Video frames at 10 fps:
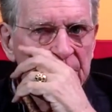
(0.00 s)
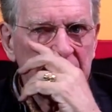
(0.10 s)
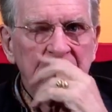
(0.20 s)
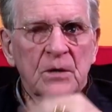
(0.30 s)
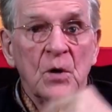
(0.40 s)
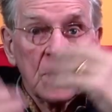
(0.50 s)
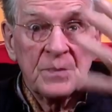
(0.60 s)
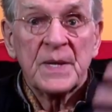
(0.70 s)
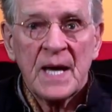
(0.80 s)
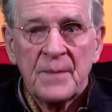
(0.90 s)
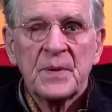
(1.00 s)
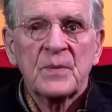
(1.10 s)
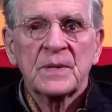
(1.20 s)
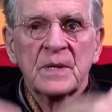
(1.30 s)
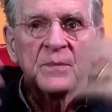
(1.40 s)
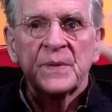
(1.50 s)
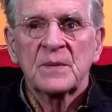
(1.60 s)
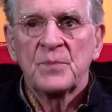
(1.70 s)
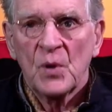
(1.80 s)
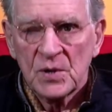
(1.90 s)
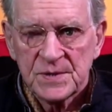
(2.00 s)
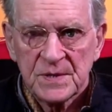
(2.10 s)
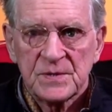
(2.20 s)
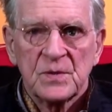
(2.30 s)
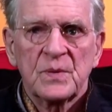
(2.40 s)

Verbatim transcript: that they're going to be happy when they're big bosses or